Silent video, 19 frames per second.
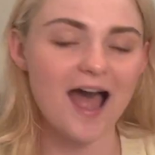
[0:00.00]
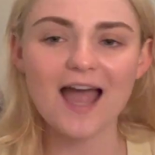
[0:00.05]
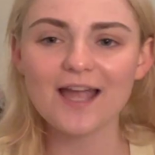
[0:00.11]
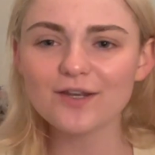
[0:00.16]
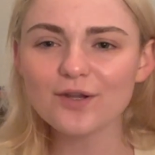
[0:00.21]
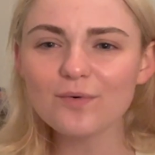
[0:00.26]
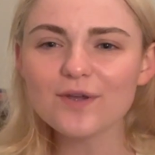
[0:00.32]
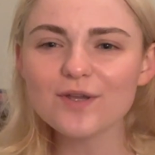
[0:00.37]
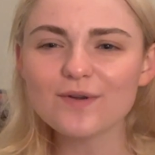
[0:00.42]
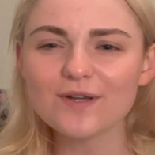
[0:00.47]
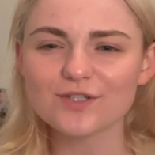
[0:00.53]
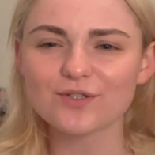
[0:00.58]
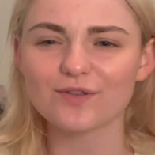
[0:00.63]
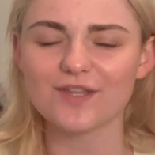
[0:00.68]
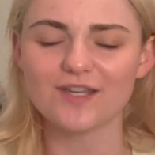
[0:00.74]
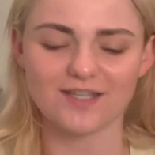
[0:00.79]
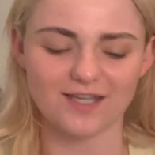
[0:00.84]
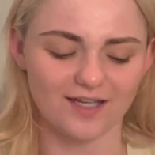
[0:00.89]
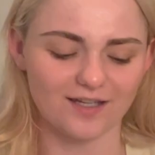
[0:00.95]
I know what you guys are
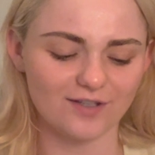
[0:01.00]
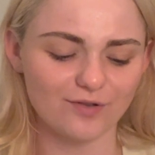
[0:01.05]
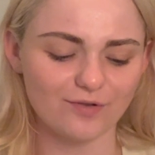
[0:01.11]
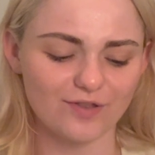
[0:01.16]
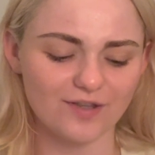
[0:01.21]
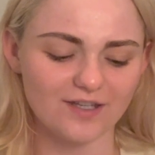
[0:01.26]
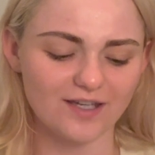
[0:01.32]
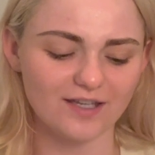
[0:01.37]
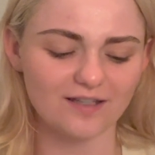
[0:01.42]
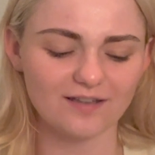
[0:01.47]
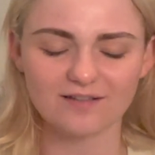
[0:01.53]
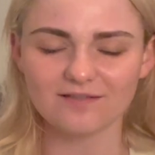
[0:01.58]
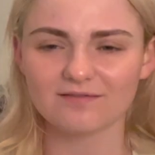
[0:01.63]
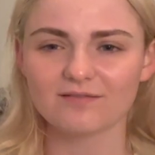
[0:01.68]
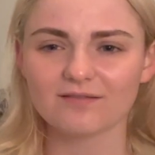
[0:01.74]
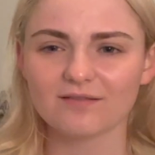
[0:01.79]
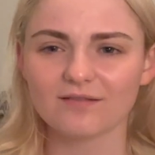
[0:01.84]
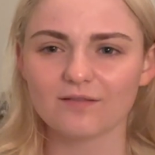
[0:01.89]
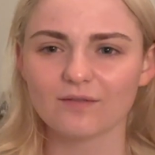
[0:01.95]
thinking. You're thinking,
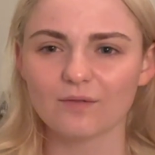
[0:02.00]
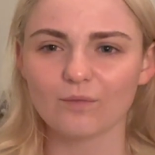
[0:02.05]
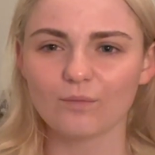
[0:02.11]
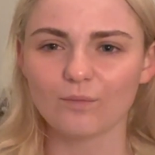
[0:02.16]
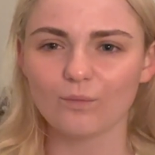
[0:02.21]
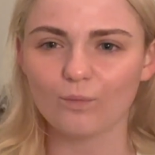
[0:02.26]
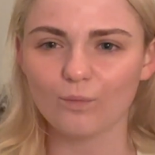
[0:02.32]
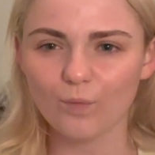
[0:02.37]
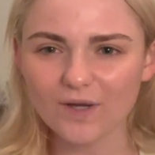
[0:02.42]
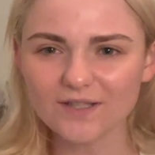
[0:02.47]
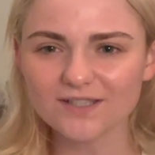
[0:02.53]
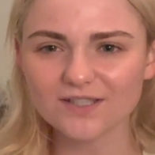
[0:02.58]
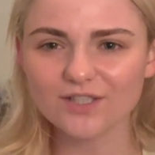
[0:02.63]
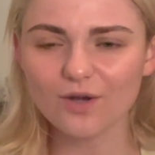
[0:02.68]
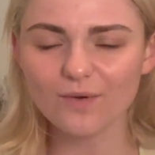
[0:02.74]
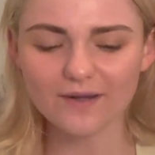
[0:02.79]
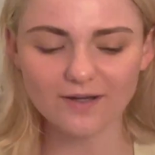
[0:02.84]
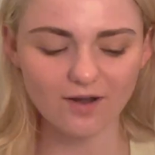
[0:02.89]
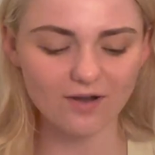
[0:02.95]
what's
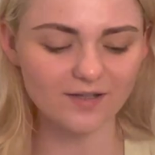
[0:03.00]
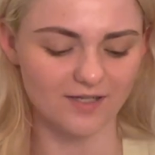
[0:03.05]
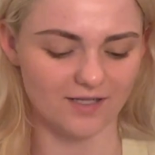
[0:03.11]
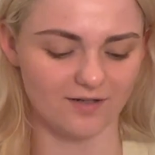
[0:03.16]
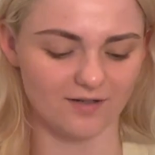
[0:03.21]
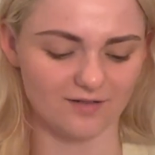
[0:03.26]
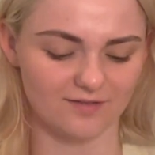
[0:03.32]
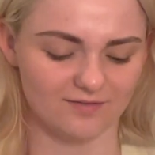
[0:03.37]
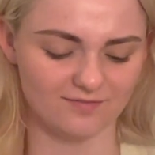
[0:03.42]
going on here?